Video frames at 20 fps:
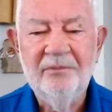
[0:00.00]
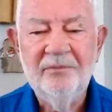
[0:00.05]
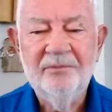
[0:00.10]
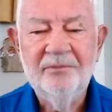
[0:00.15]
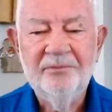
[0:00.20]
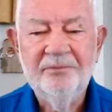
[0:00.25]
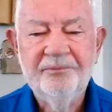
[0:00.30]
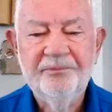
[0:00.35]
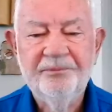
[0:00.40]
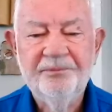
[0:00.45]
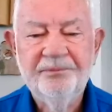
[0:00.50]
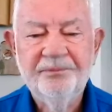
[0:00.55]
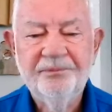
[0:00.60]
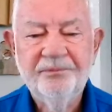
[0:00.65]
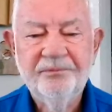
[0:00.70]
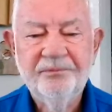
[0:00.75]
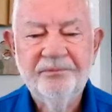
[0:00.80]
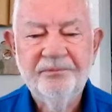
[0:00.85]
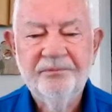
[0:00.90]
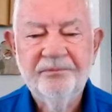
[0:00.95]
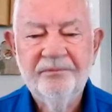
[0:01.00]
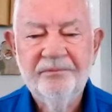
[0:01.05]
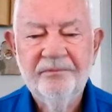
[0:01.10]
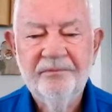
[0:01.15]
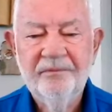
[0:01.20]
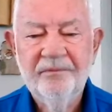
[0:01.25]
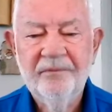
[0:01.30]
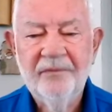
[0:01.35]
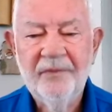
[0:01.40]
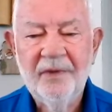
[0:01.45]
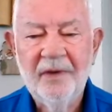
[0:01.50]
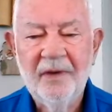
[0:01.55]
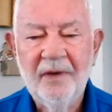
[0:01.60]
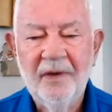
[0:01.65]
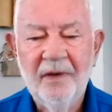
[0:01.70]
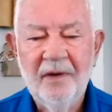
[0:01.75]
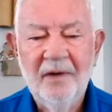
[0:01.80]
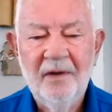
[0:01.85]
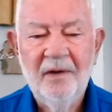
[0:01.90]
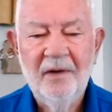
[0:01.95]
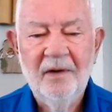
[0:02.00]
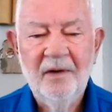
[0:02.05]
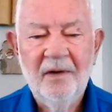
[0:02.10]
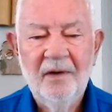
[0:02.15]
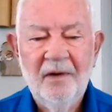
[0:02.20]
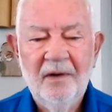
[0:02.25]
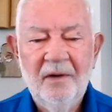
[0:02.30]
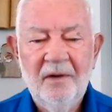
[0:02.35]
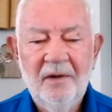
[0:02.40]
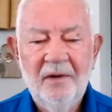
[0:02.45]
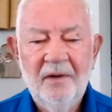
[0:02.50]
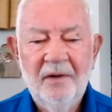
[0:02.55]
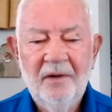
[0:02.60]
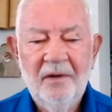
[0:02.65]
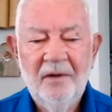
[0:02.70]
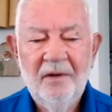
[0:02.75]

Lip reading: Nobody speaks.